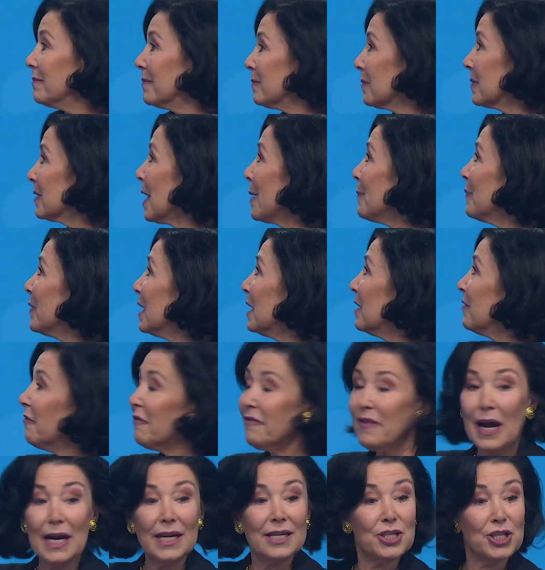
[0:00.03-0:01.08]
let me
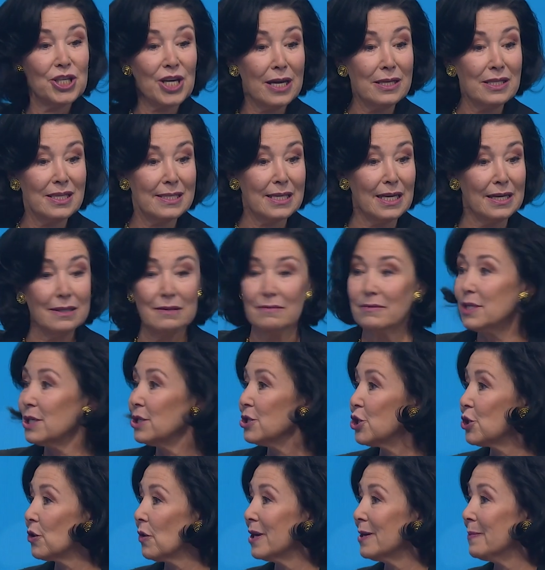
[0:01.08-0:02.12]
invite Jensen to
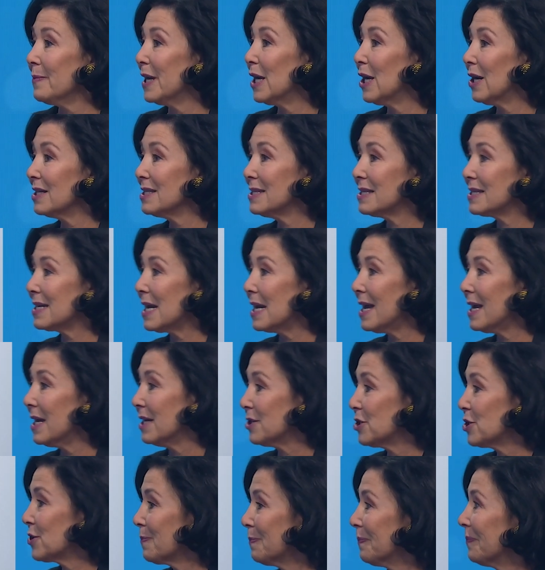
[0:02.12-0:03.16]
join me on
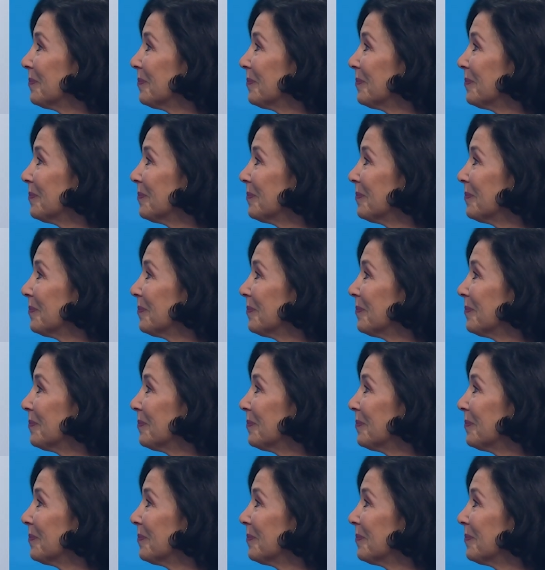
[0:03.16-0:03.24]
stage.